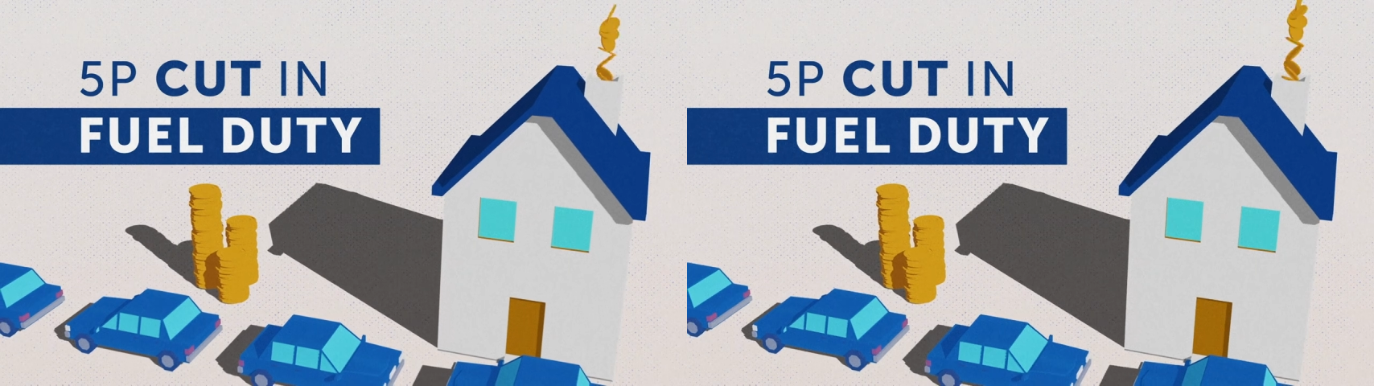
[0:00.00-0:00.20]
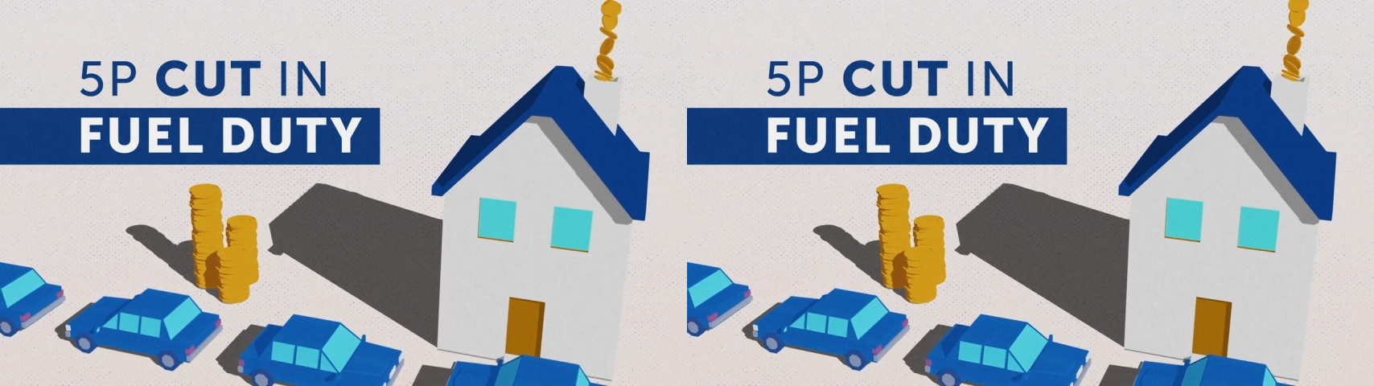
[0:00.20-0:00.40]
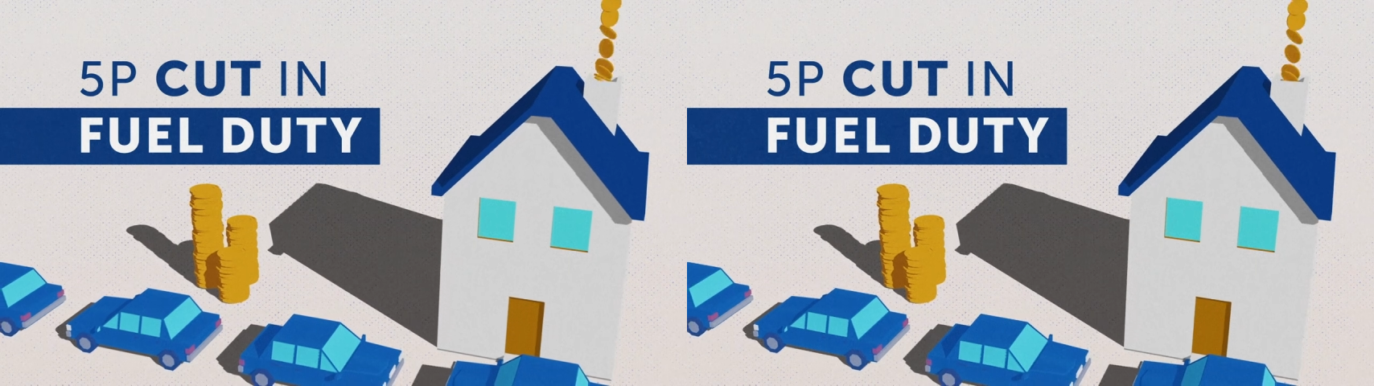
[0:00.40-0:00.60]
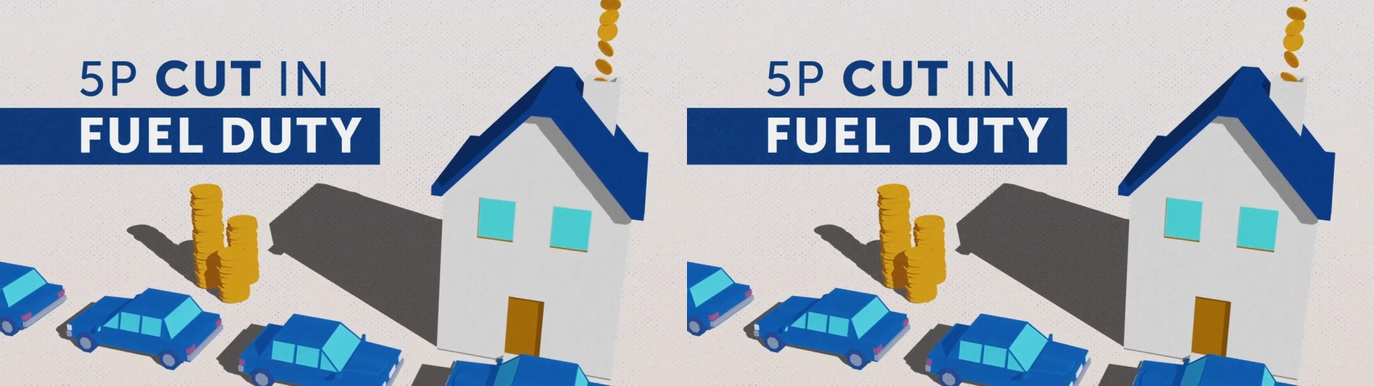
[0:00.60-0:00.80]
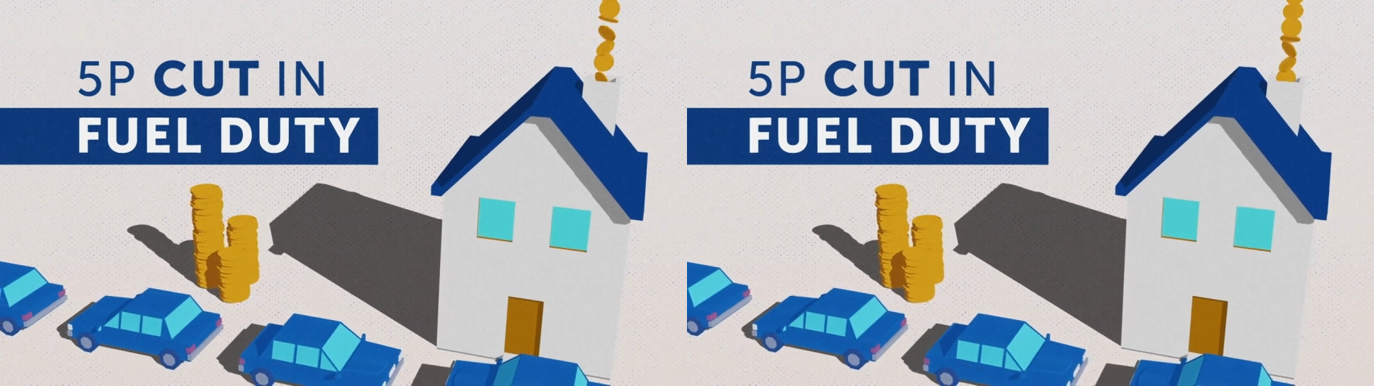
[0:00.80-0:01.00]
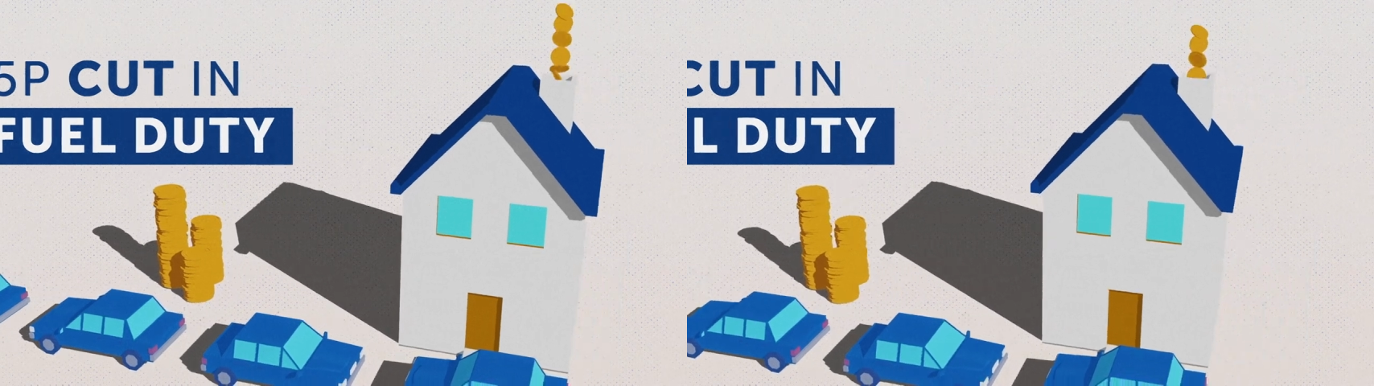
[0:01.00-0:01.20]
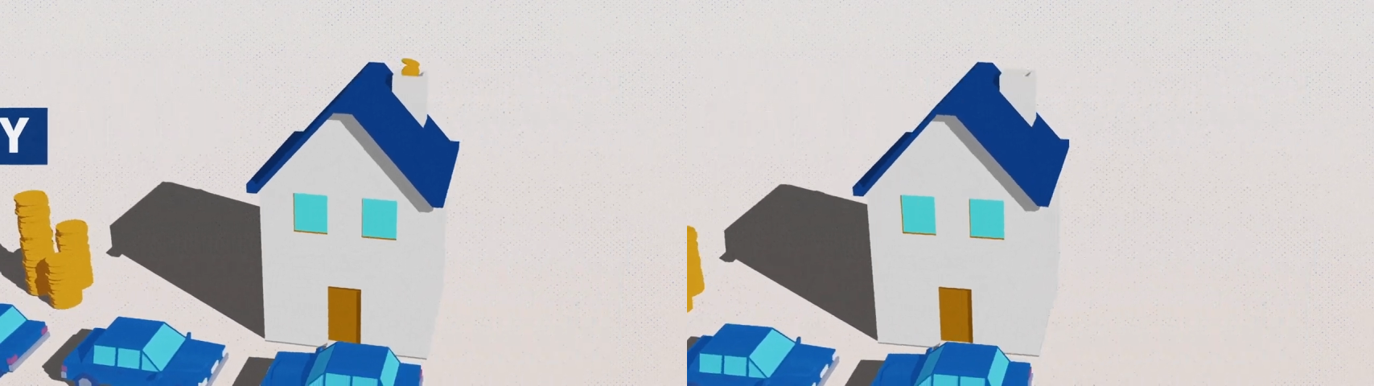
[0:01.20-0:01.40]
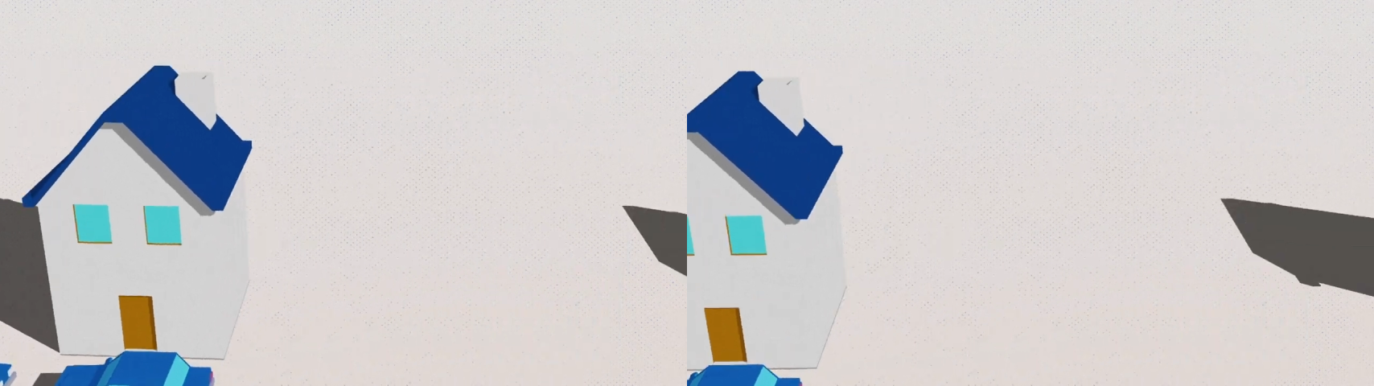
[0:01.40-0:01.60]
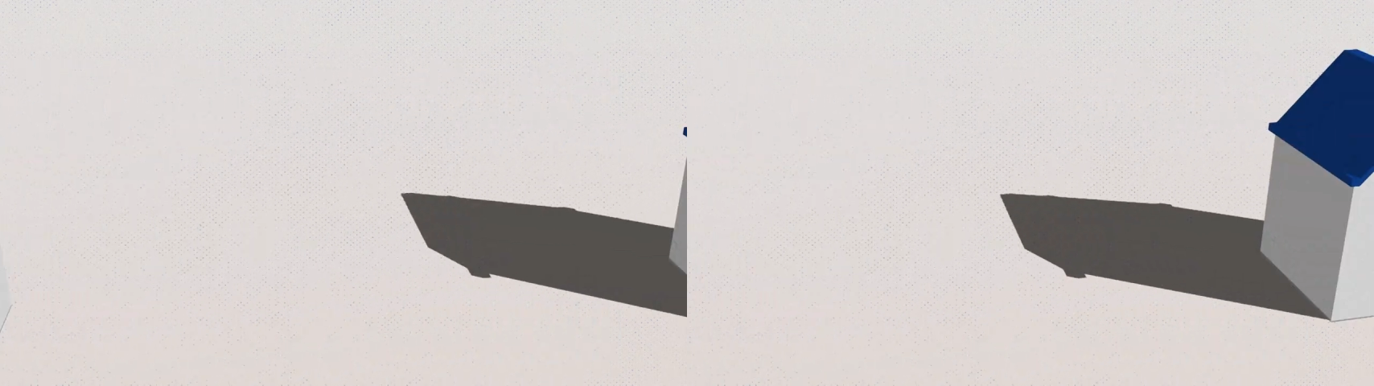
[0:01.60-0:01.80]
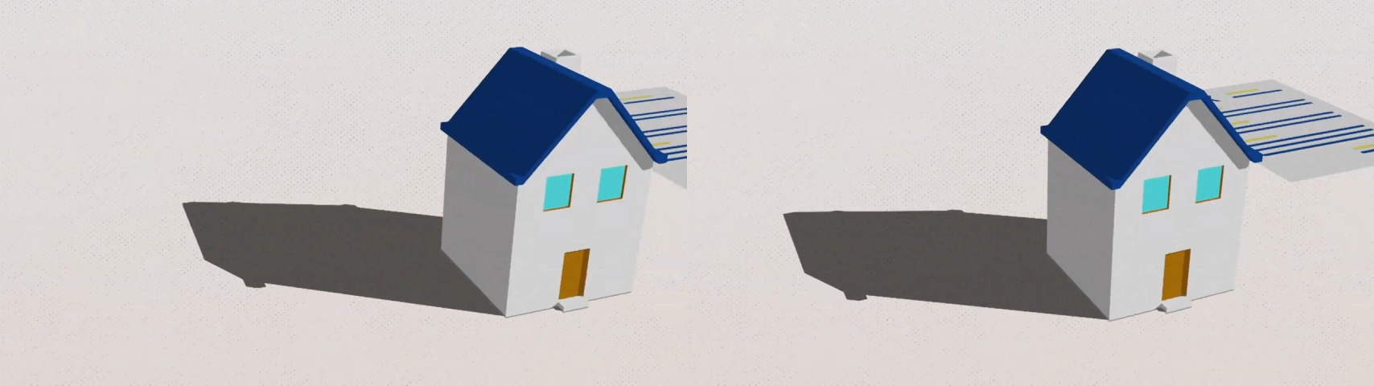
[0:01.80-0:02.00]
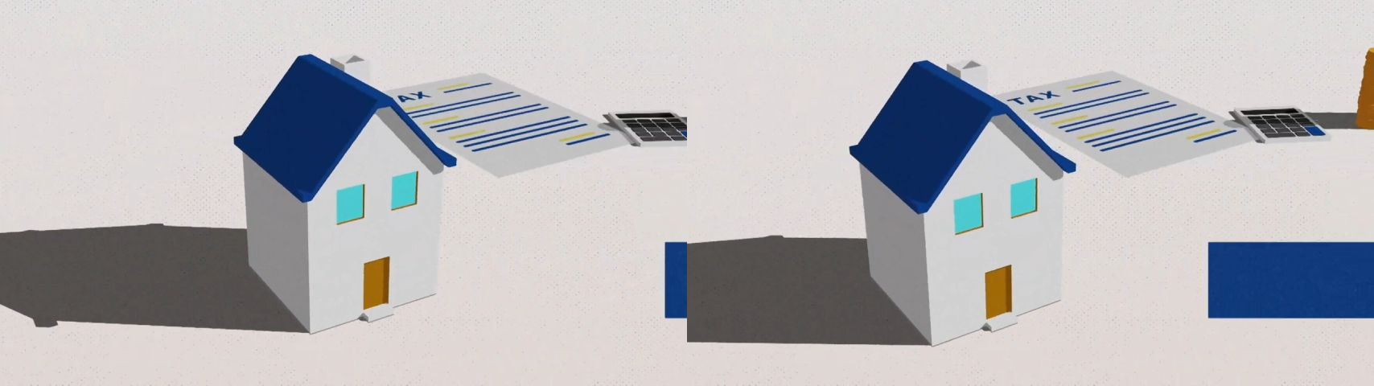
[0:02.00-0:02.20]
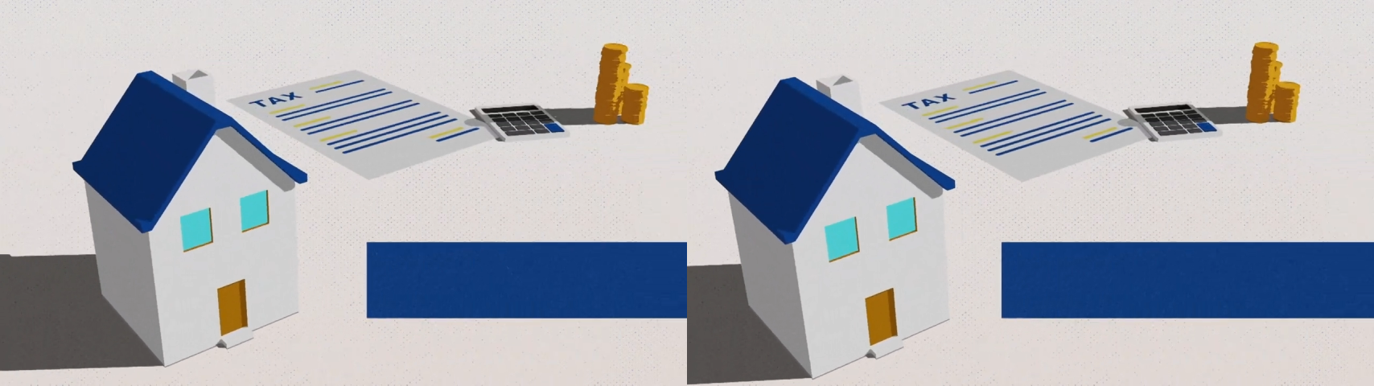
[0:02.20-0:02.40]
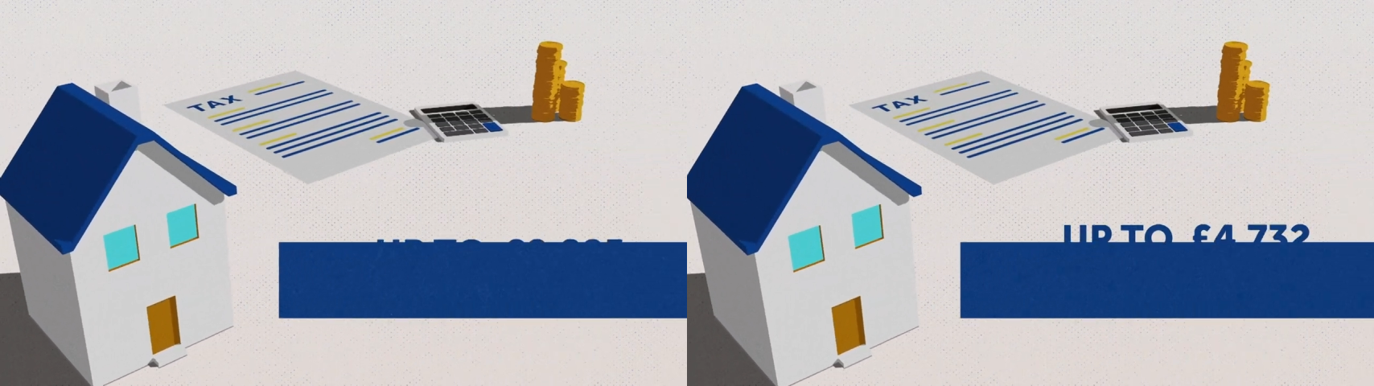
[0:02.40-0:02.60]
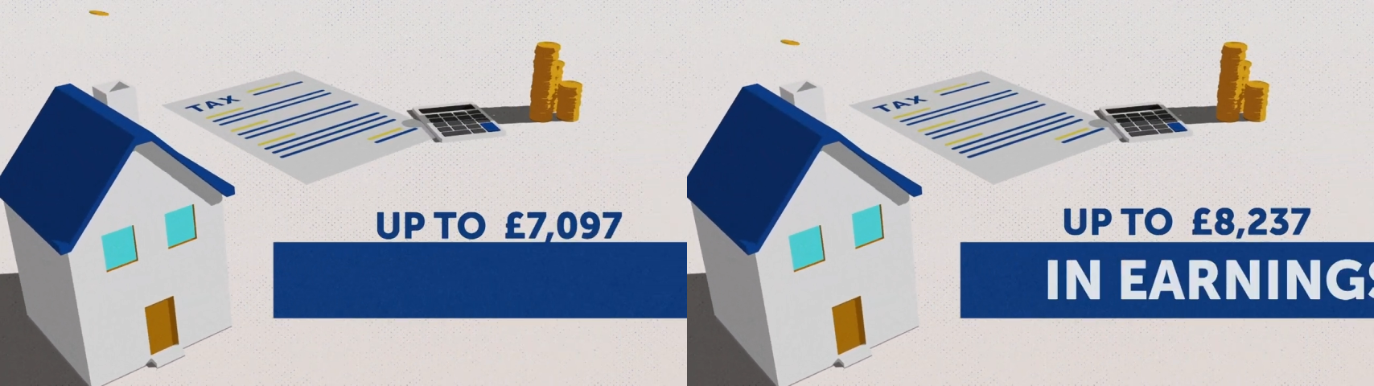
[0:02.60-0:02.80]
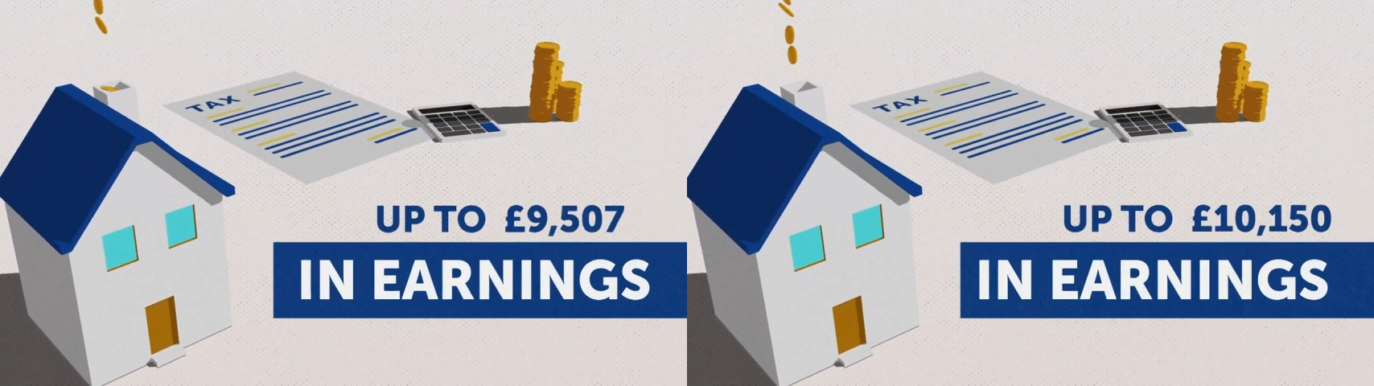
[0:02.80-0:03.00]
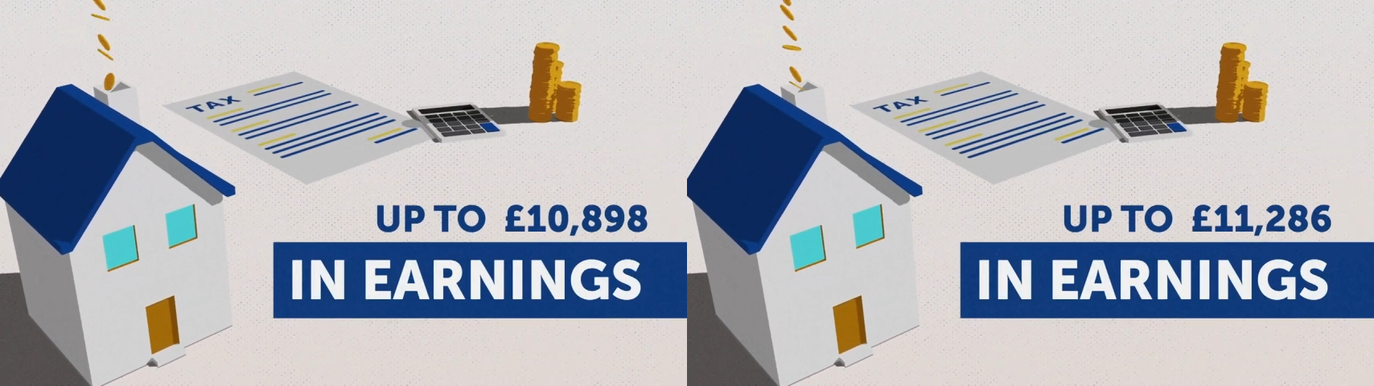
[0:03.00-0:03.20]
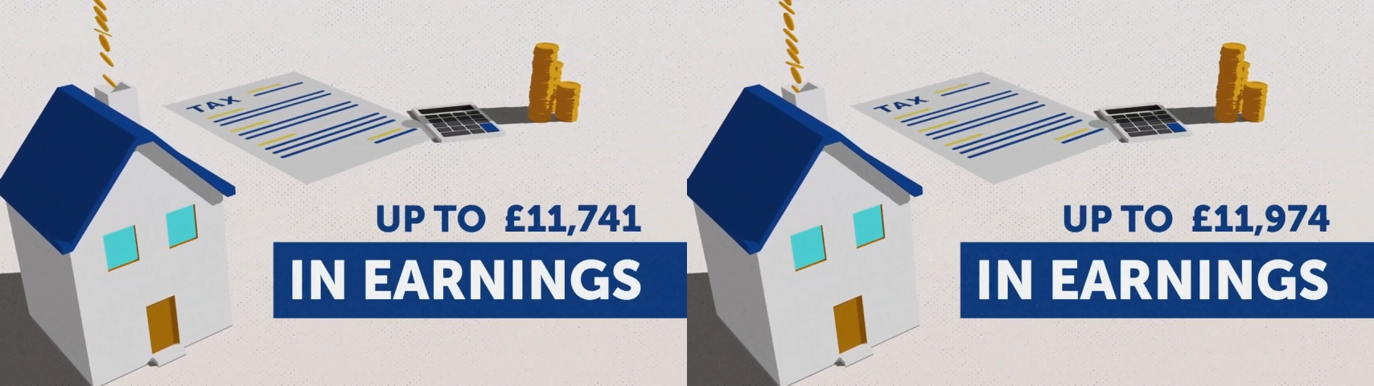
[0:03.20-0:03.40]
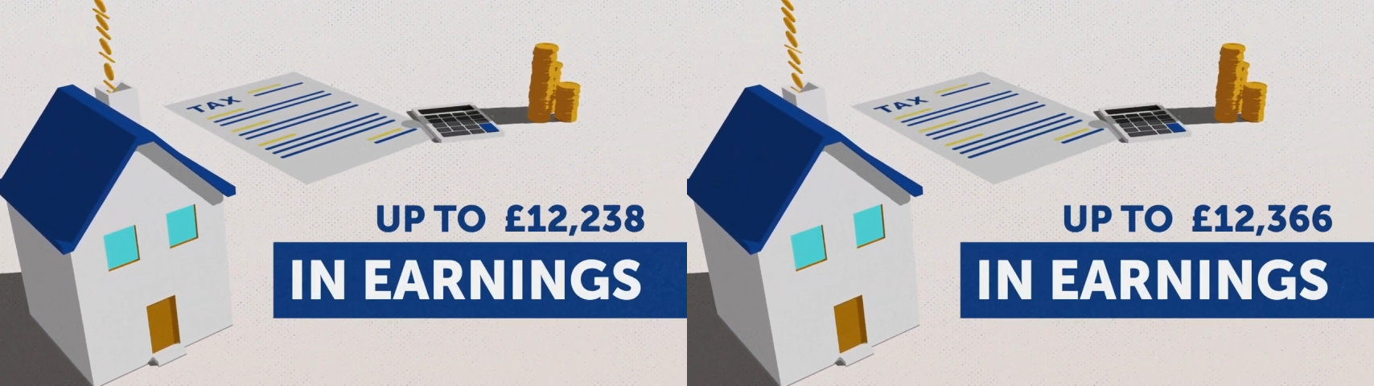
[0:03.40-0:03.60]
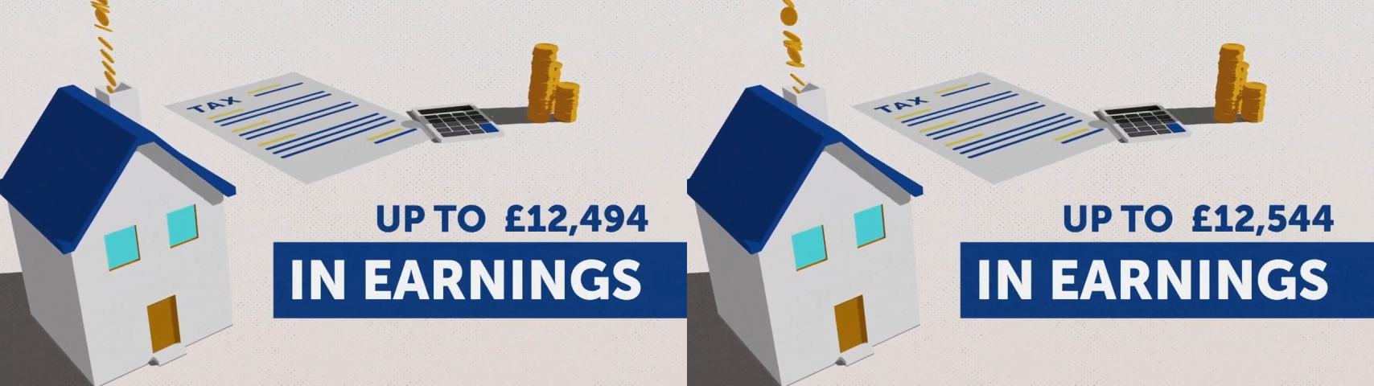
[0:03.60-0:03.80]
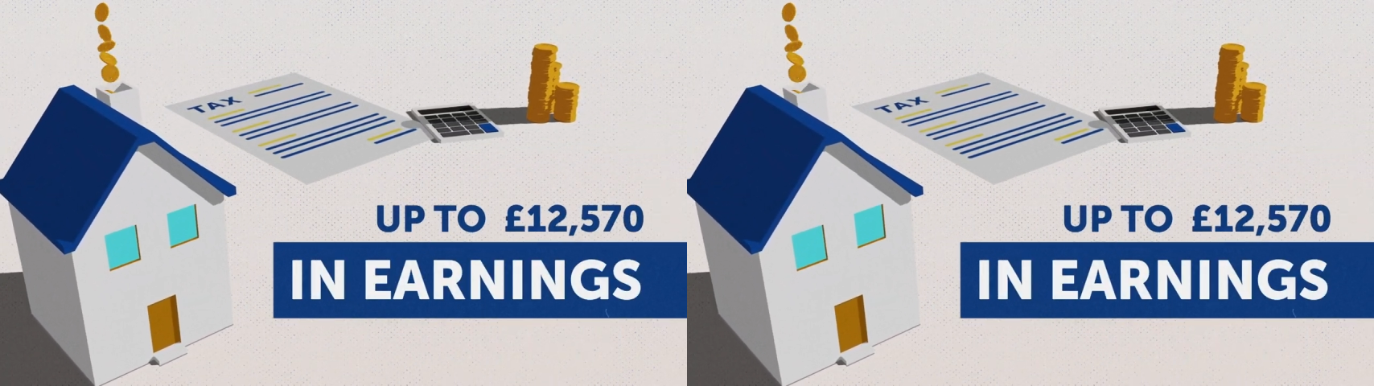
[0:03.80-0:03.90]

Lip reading: [unreadable: no face in view]